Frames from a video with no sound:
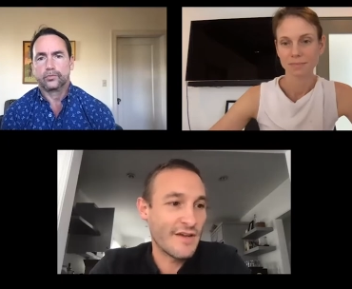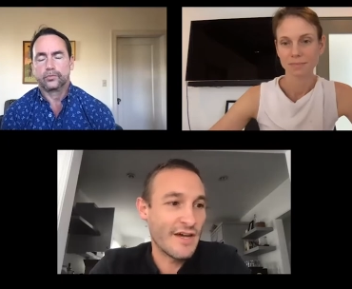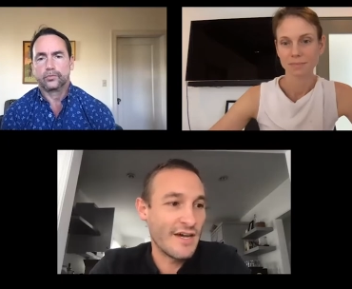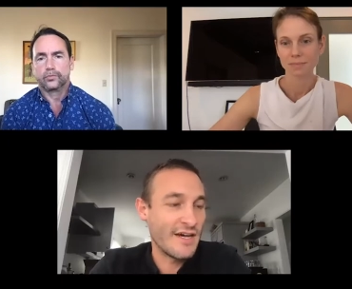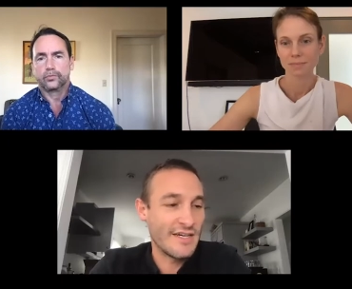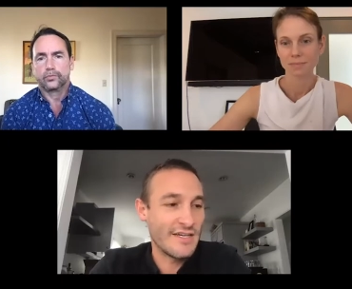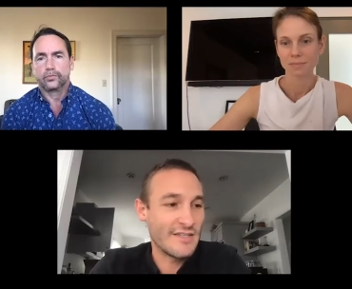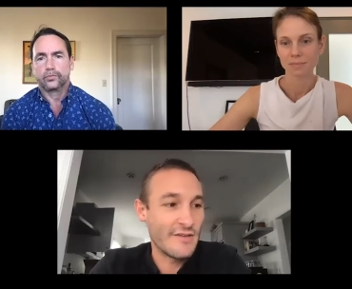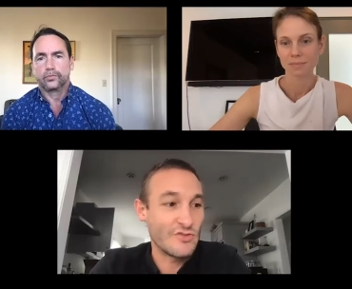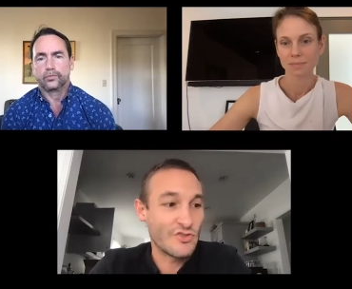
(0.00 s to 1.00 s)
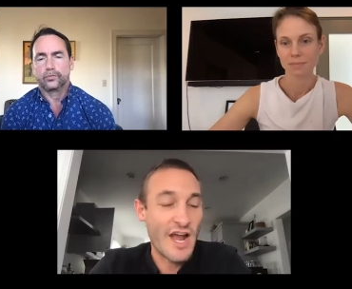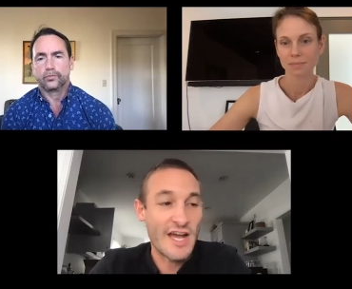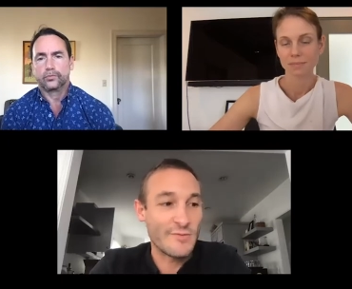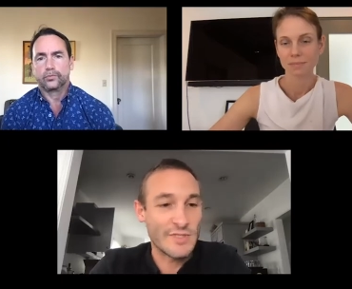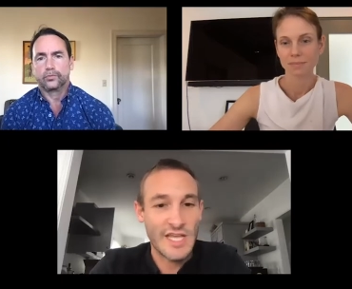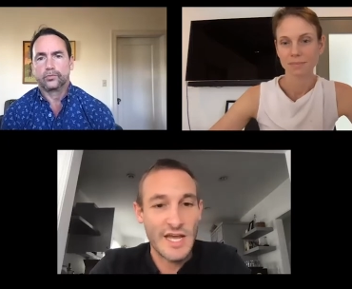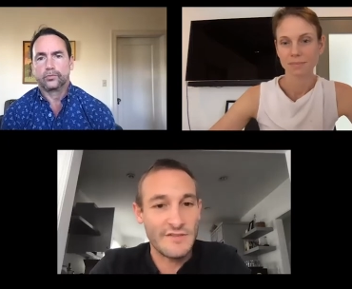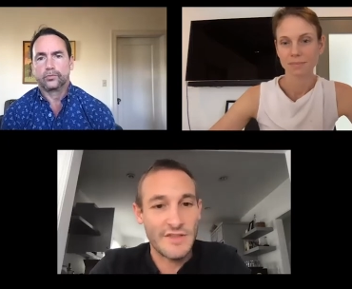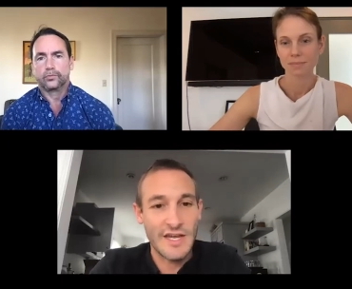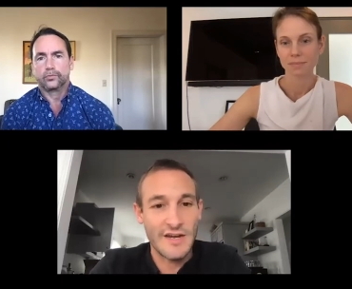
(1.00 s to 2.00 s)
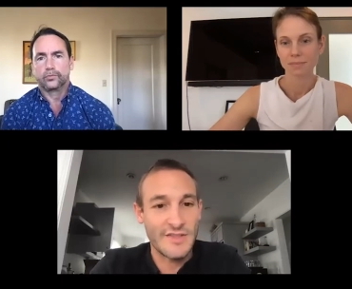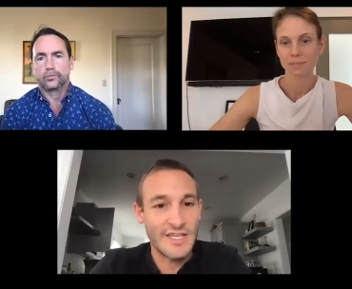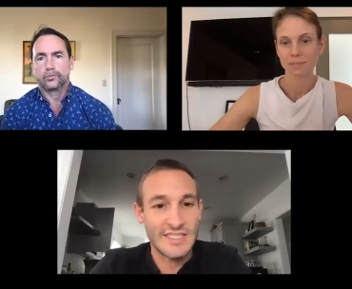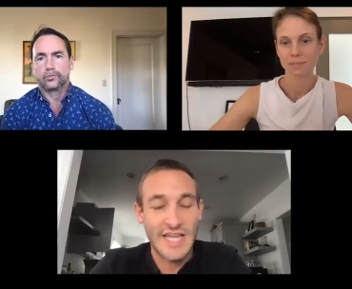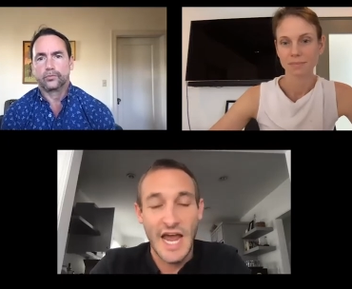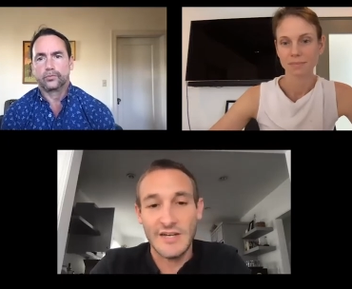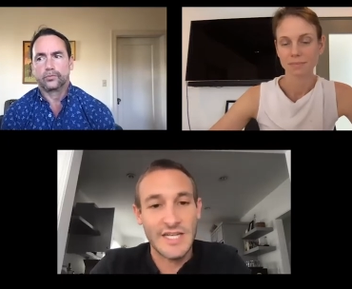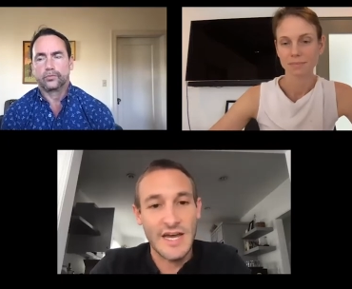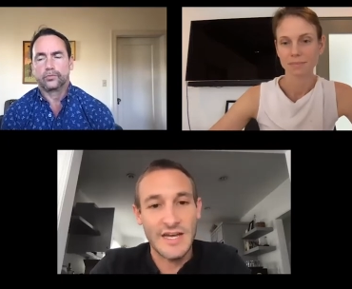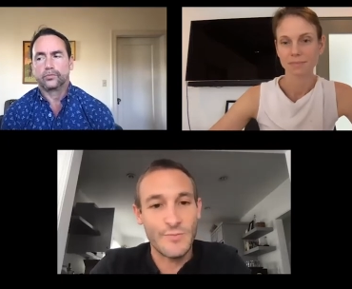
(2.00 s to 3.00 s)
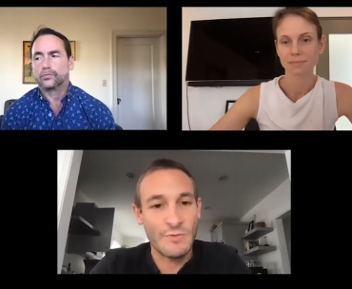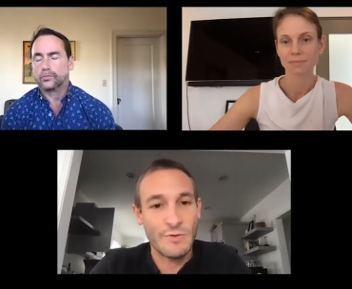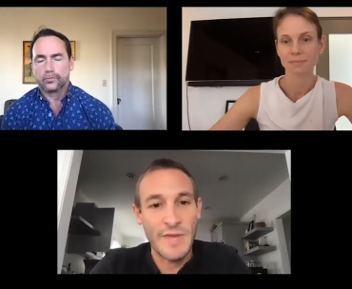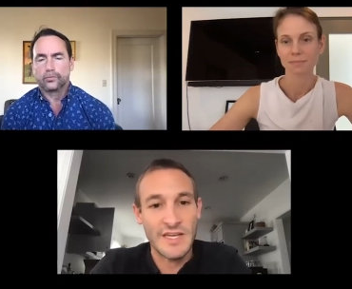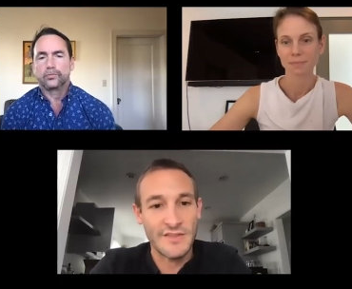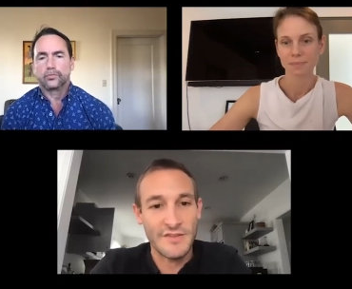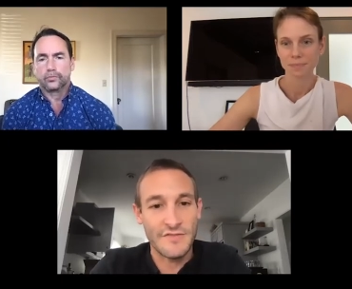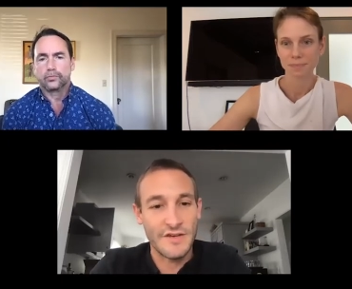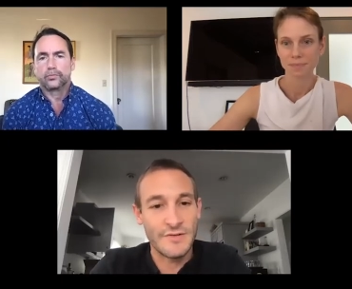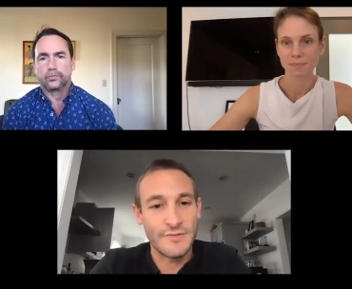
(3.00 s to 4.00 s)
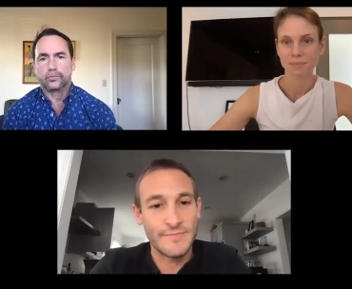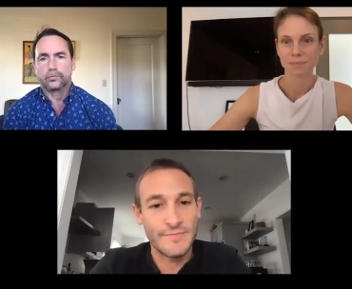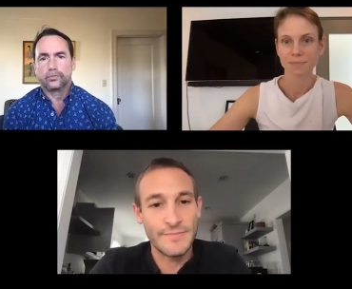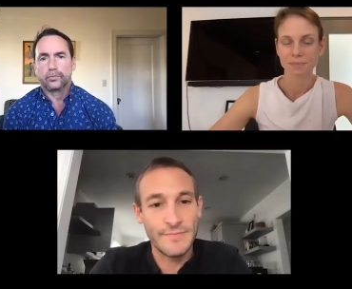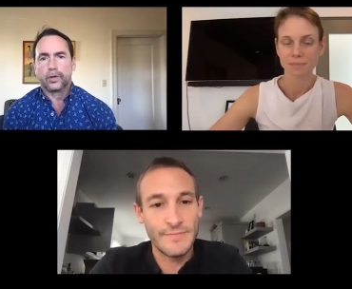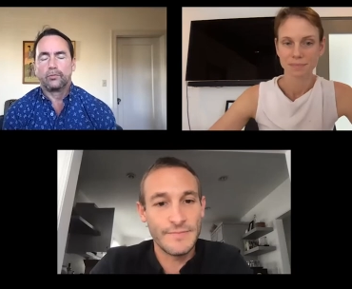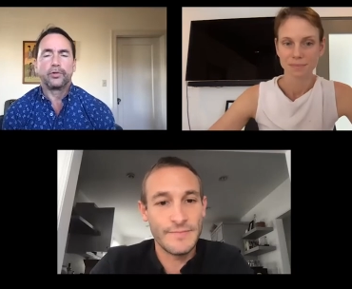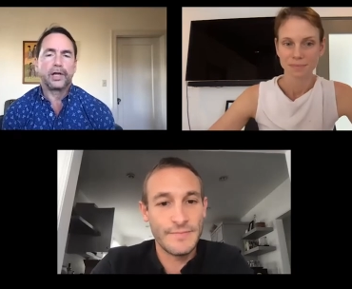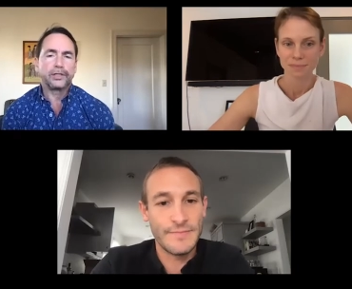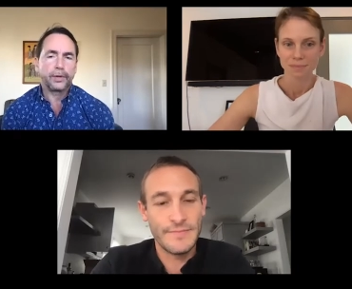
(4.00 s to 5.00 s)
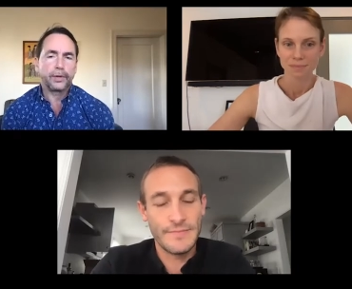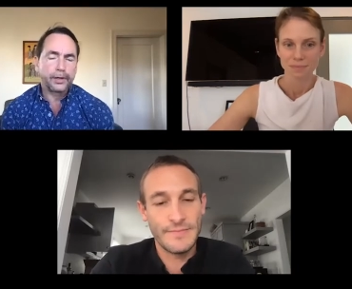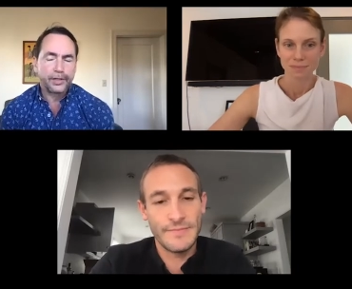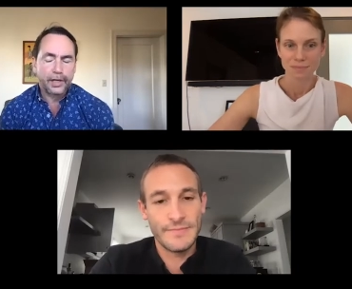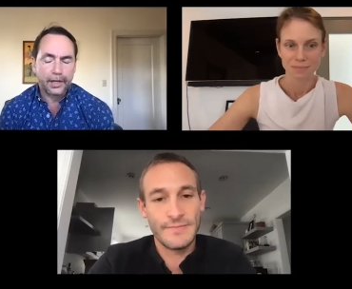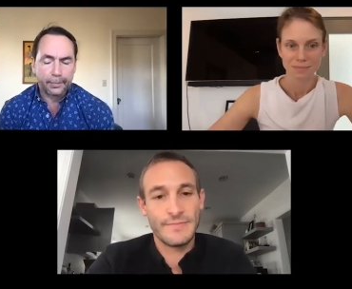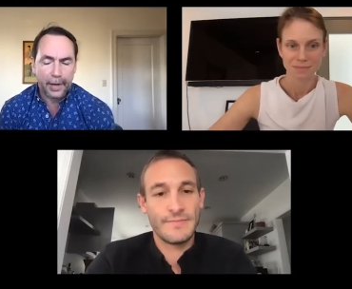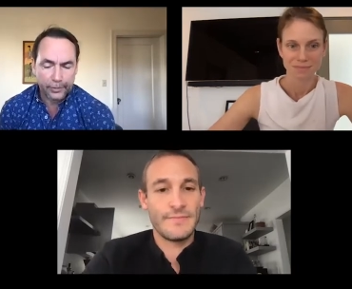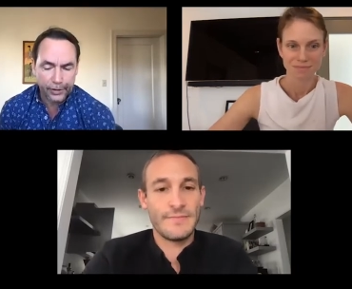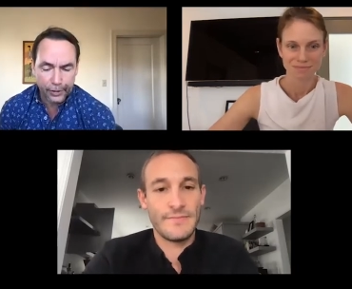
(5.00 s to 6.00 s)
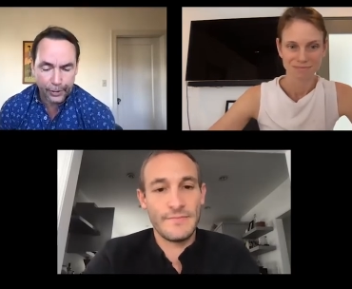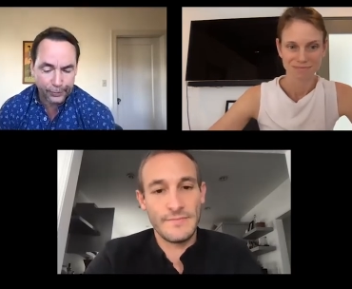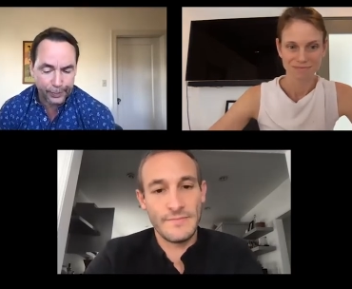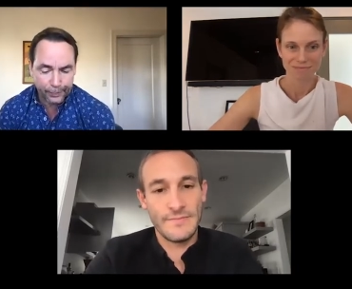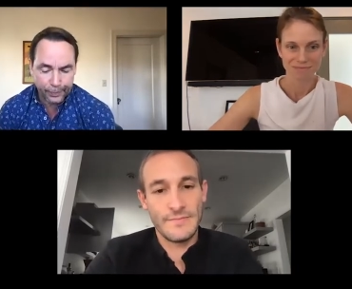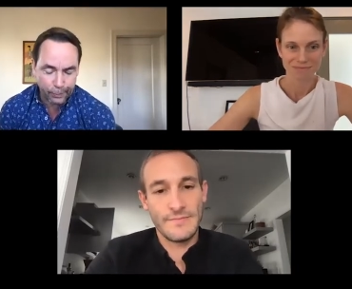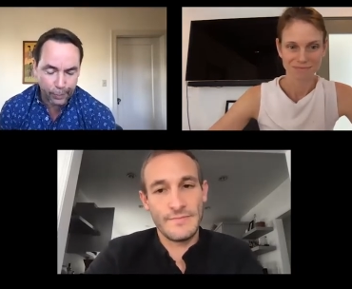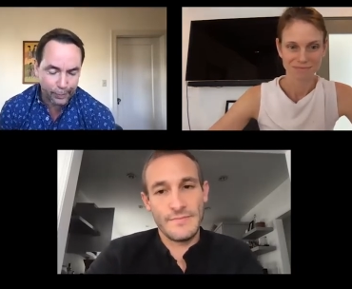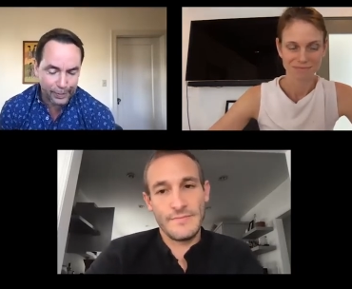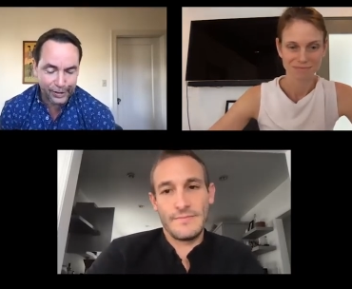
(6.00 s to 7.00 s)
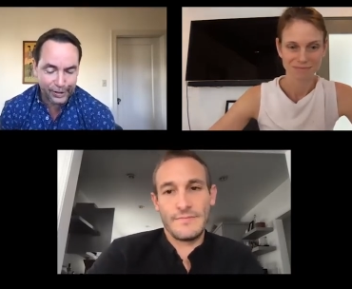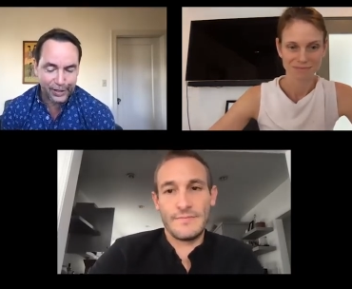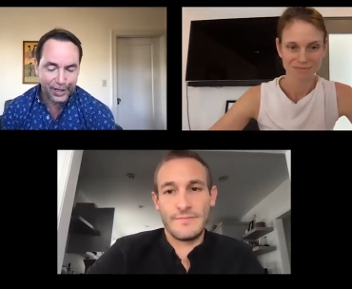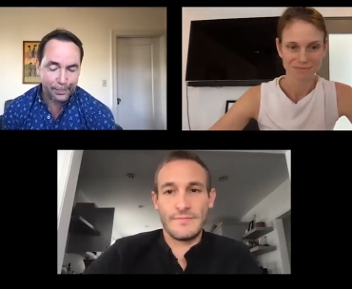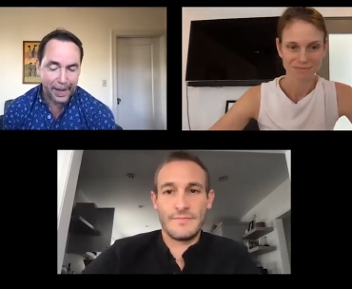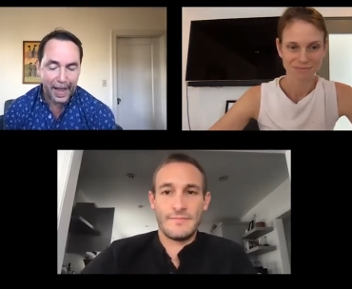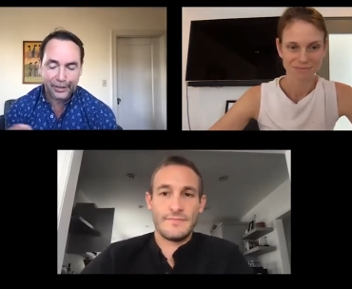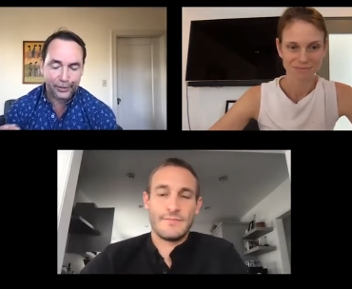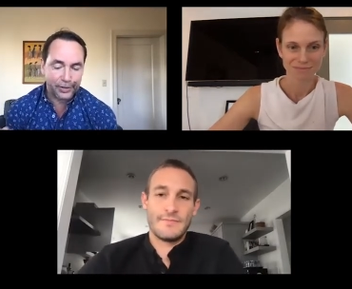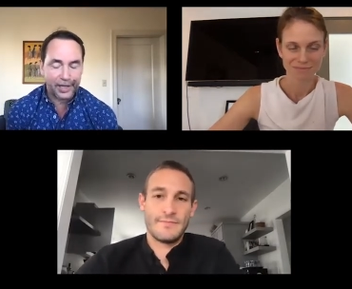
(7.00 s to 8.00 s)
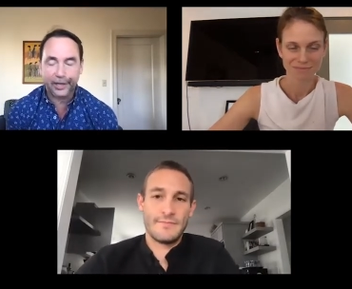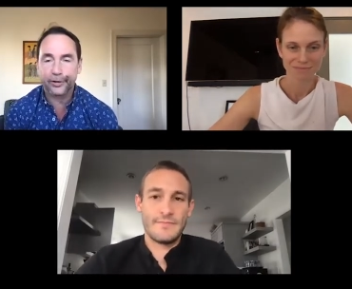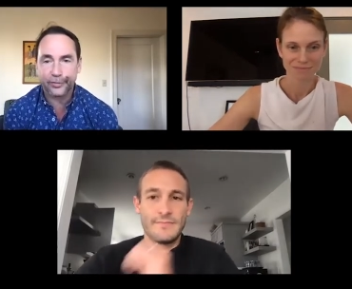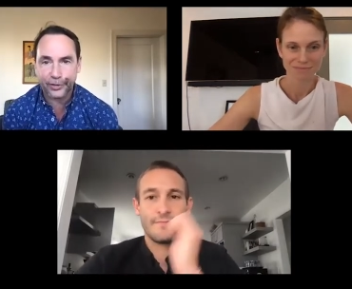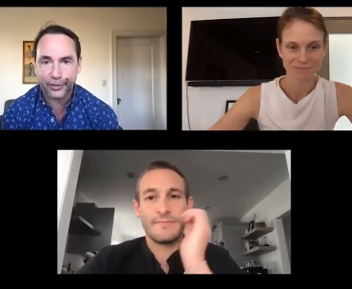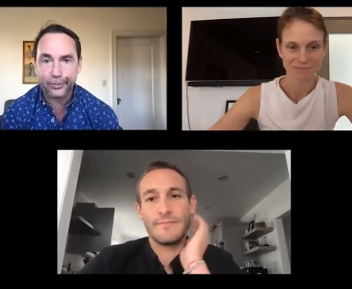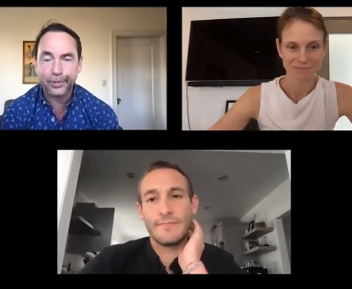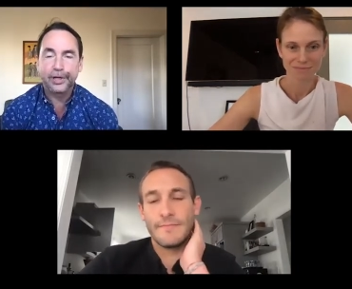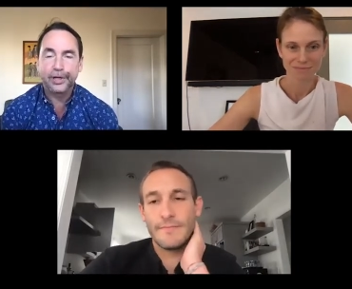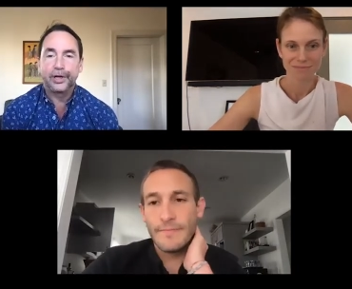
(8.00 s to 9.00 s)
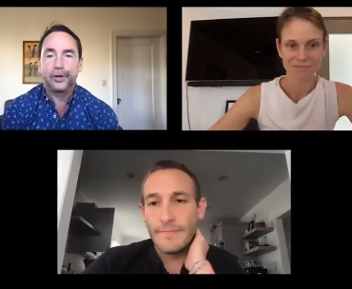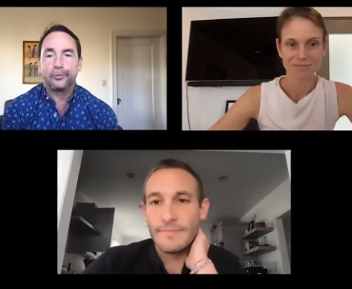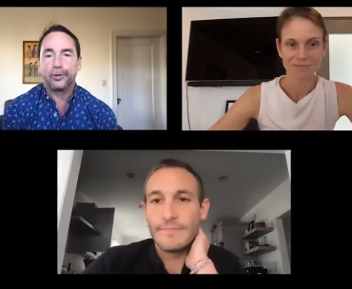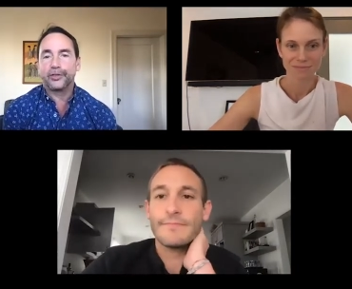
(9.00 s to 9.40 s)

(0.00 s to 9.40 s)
Speaker 1: uh, of dread was kind of there the entire time we were making the film
Speaker 2: well that's what i was thinking about too i was what was just thinking back to the interview with